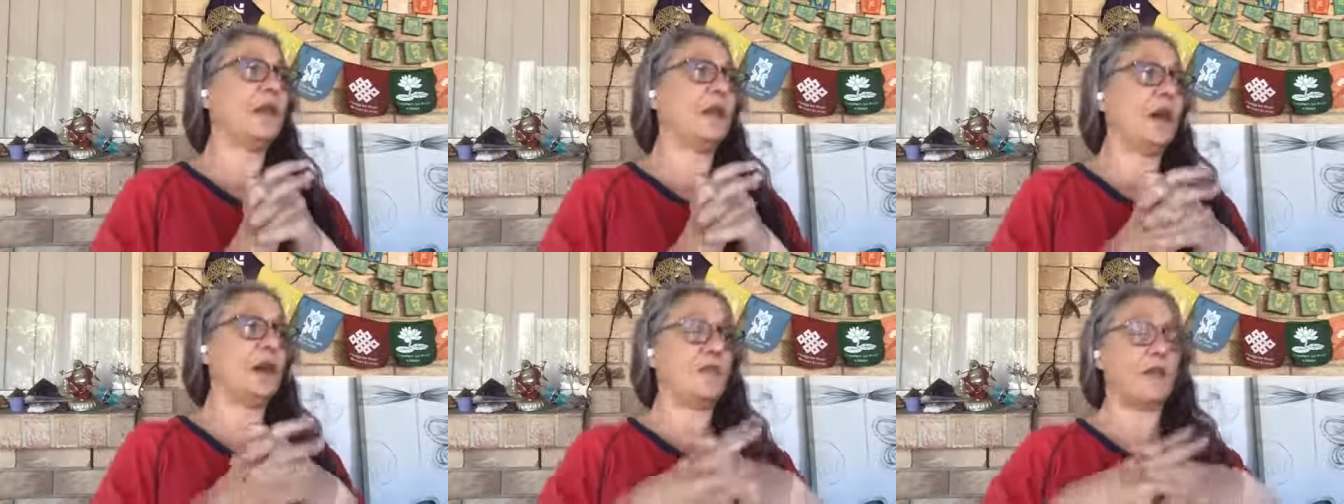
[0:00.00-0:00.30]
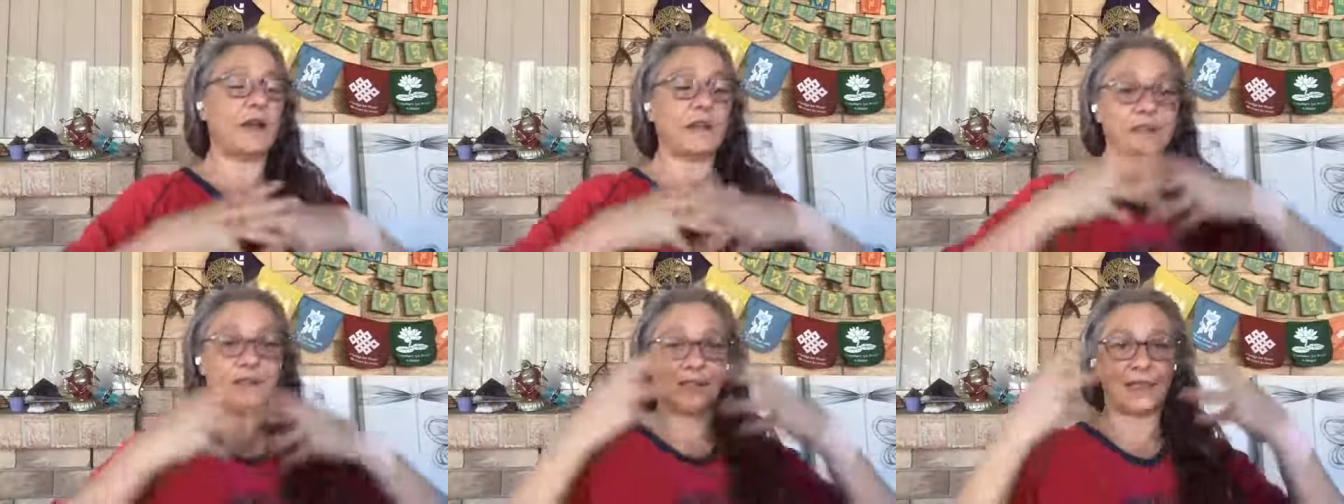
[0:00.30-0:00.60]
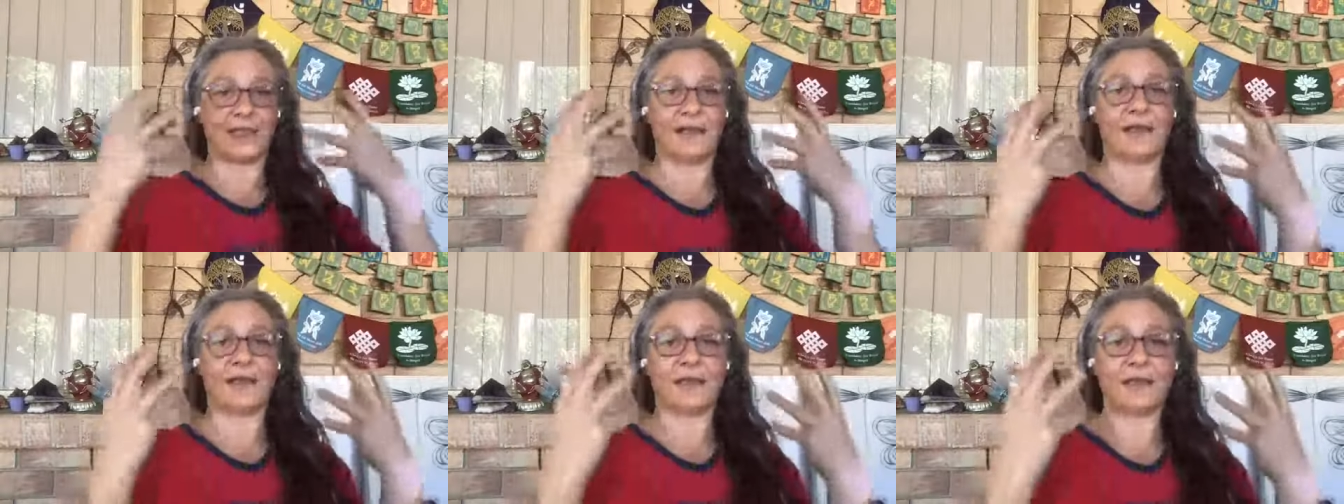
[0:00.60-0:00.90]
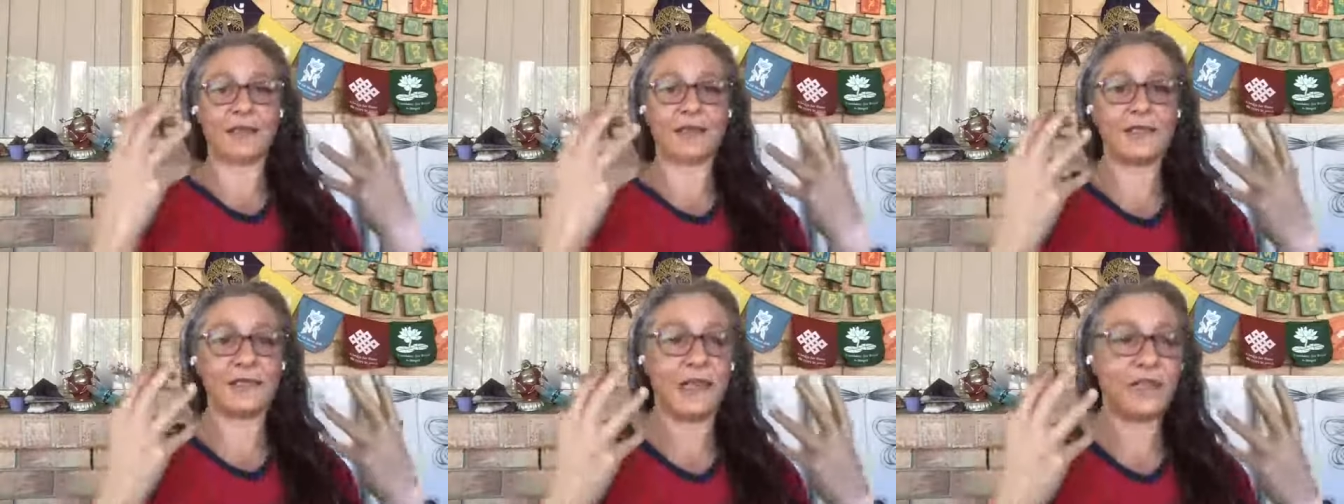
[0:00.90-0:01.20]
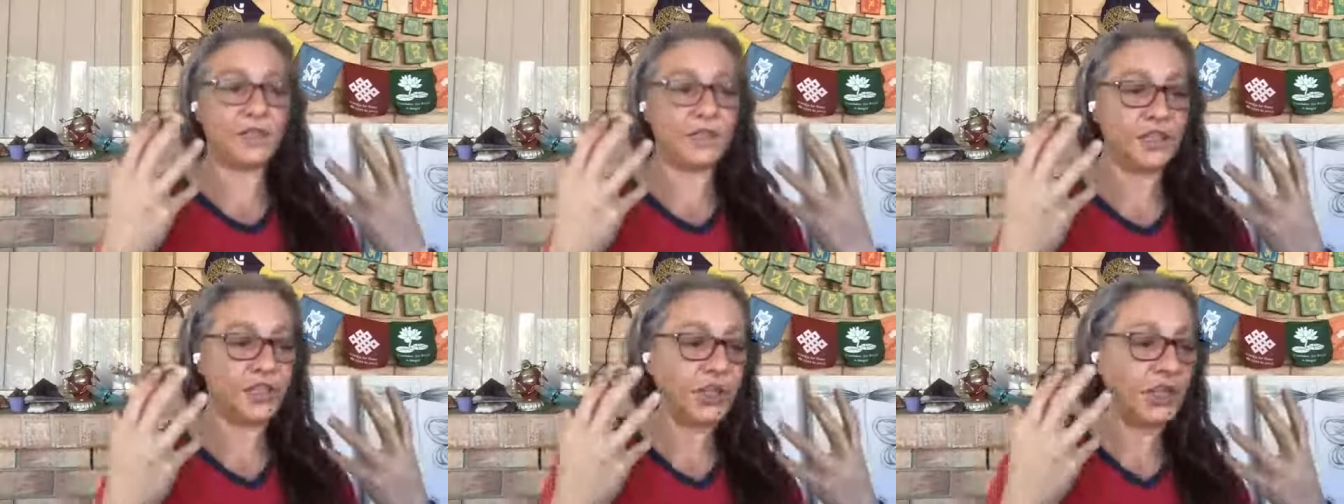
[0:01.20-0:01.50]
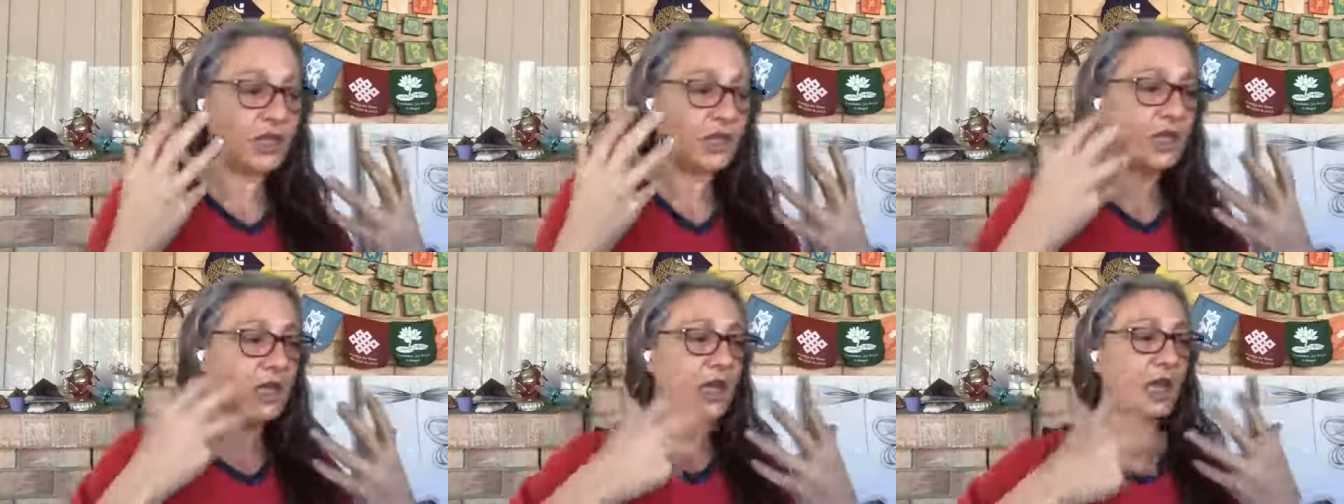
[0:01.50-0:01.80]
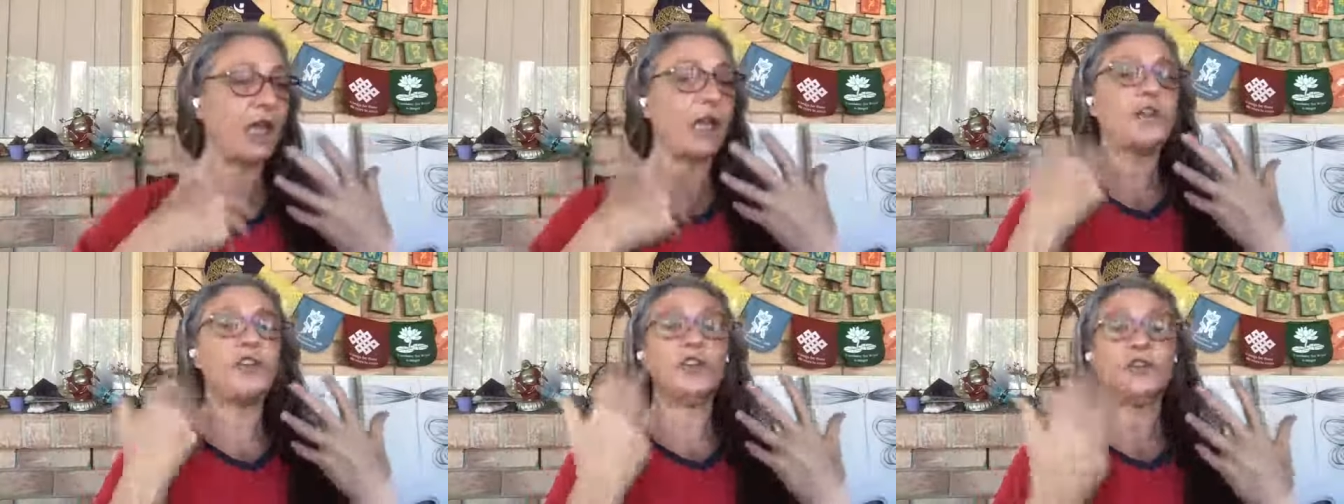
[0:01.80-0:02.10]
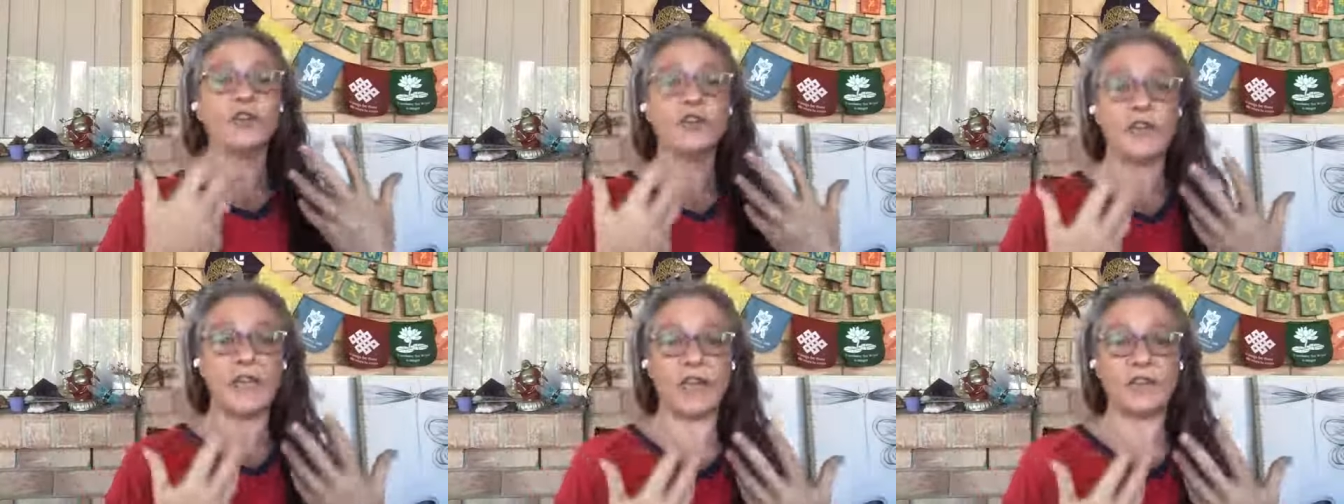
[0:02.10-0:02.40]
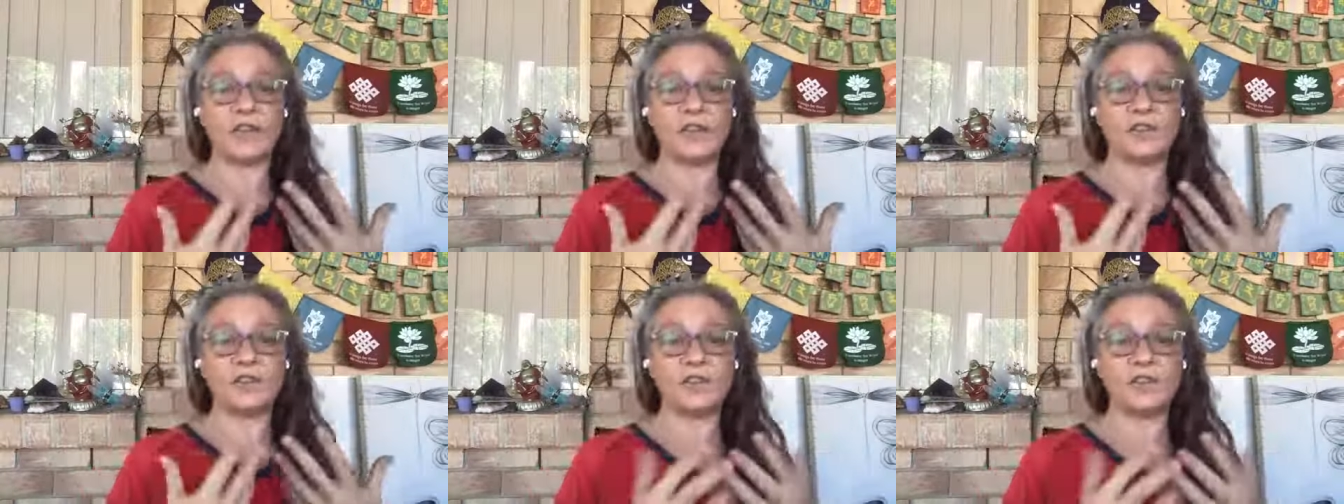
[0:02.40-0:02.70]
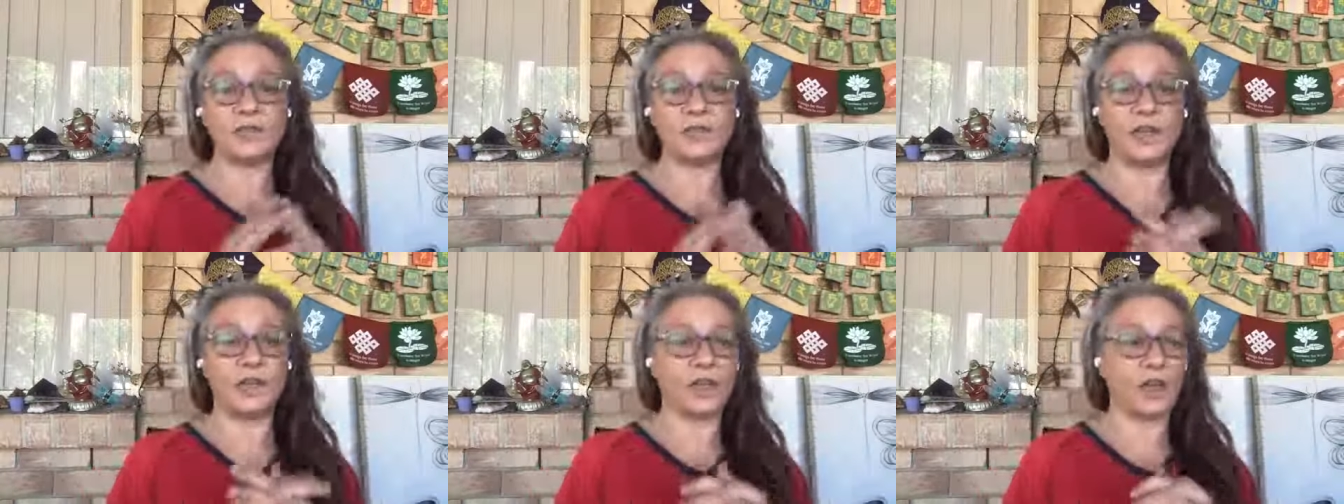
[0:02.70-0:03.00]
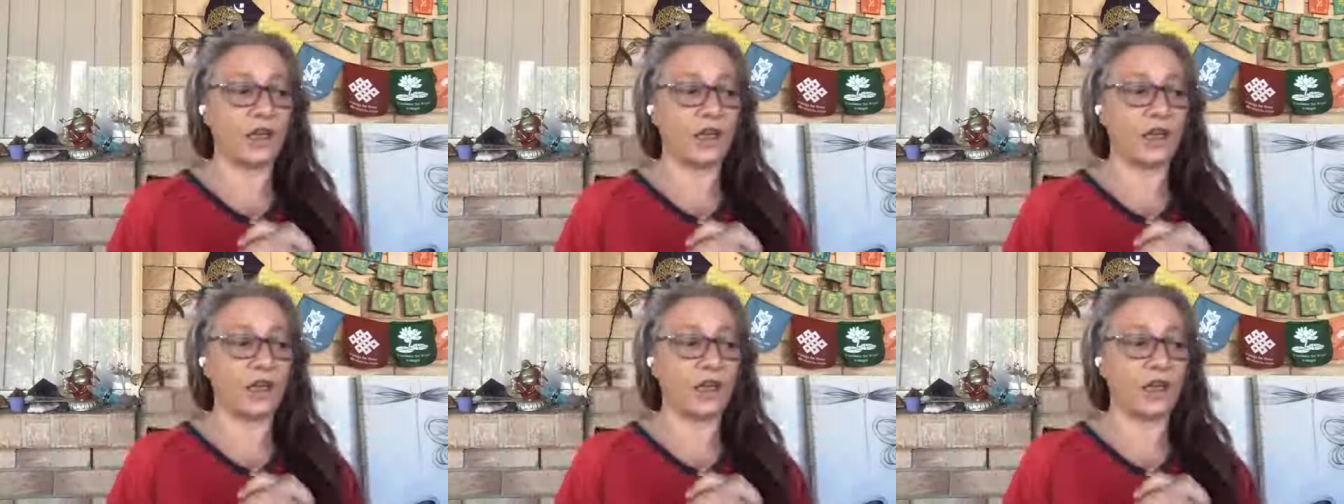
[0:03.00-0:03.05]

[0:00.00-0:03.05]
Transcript: of us our ascension and you do get used to it